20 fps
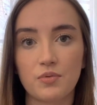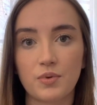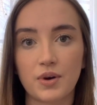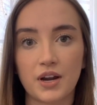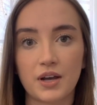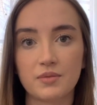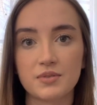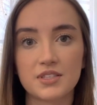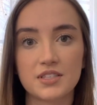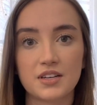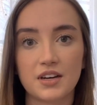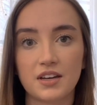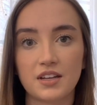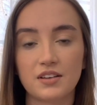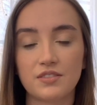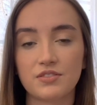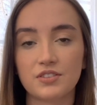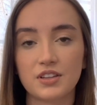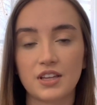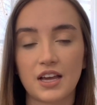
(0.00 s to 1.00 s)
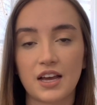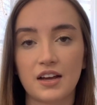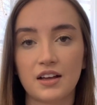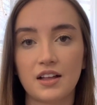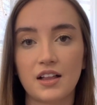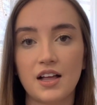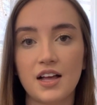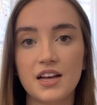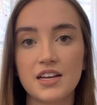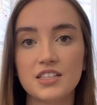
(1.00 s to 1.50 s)
when I was studying for the
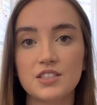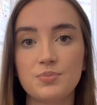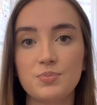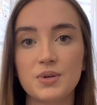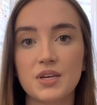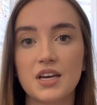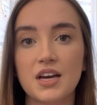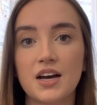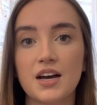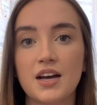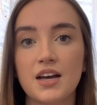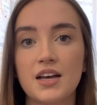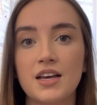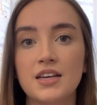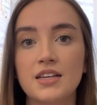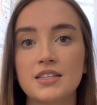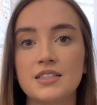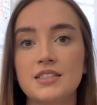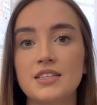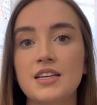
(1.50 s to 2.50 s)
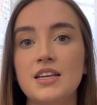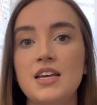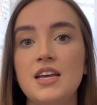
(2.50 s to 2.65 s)
NCLEX, because